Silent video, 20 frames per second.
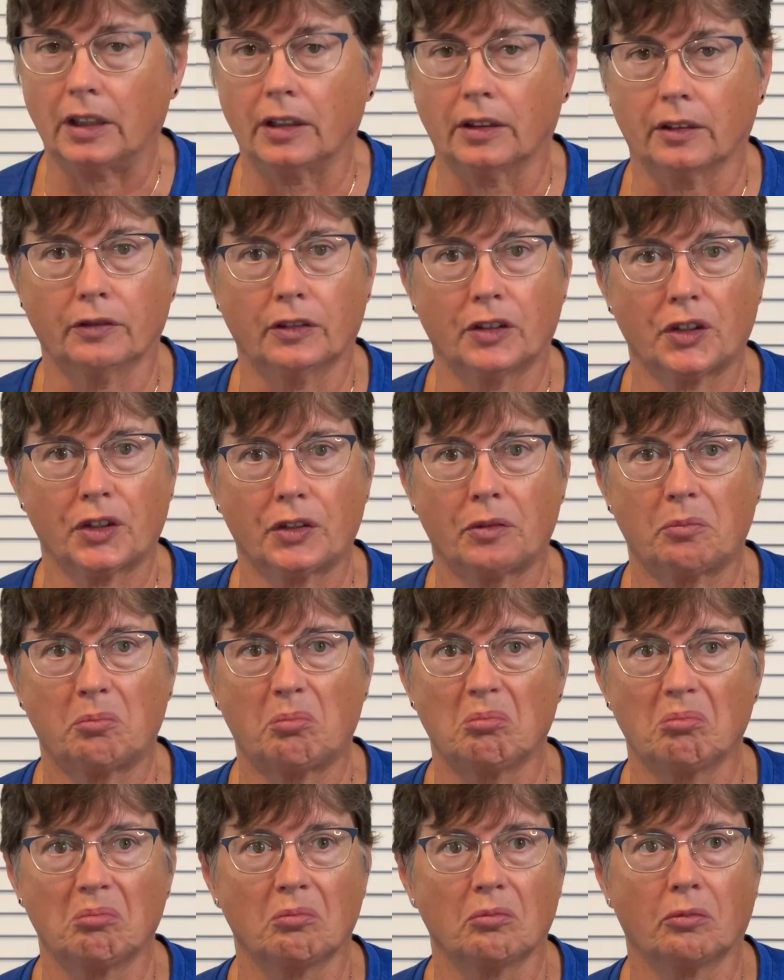the first
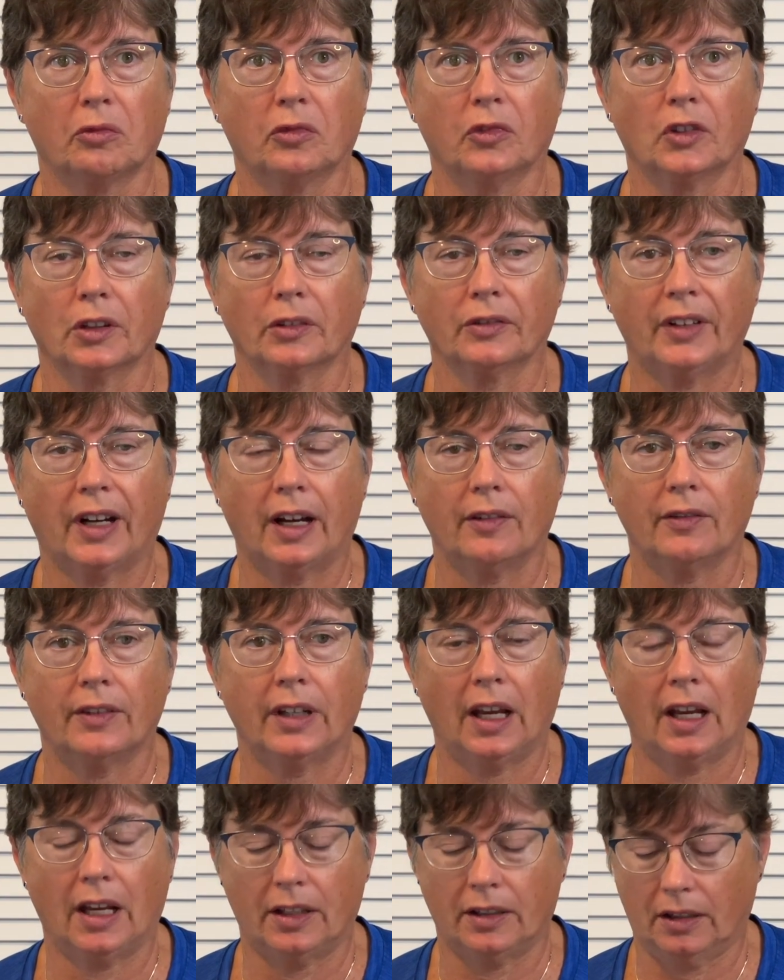4 or 5
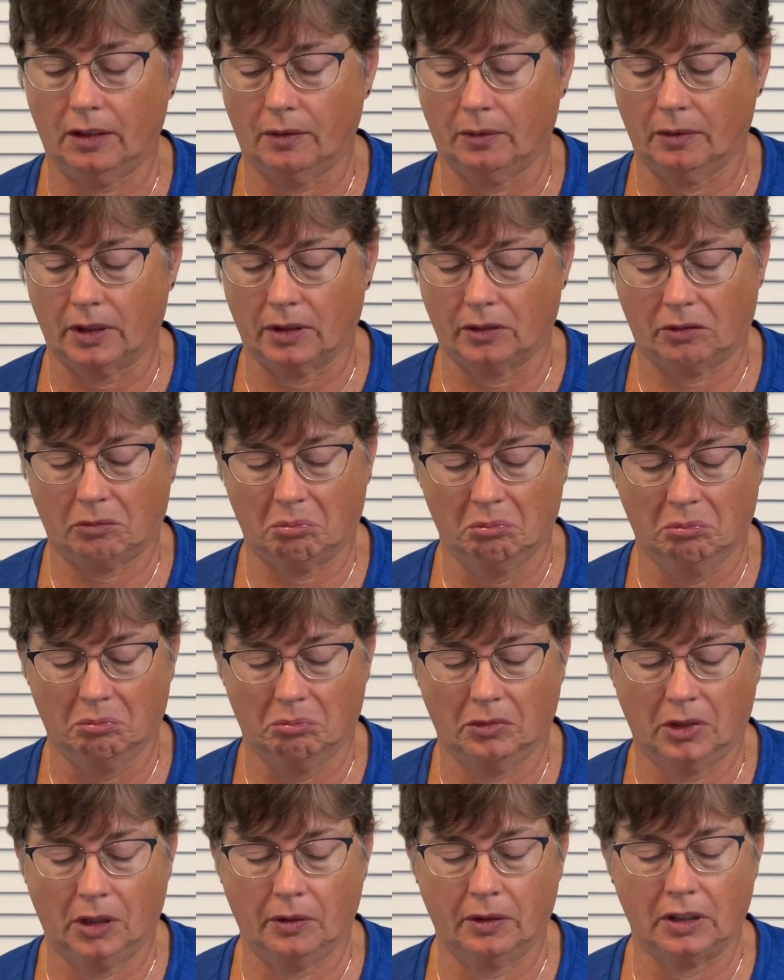days, it was
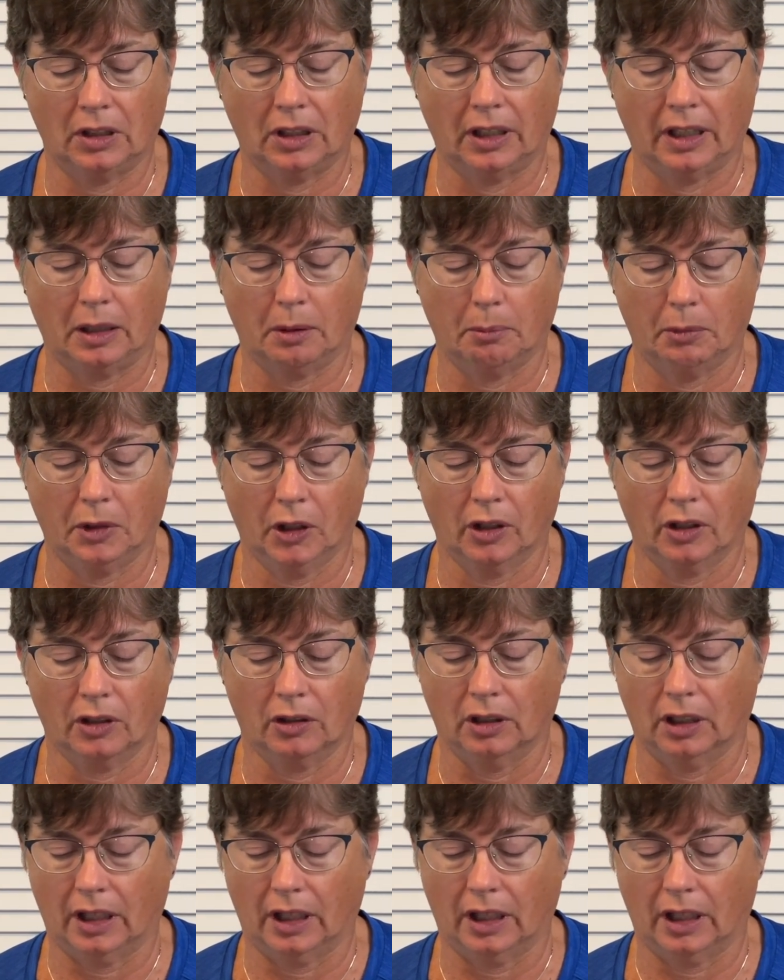like a miracle.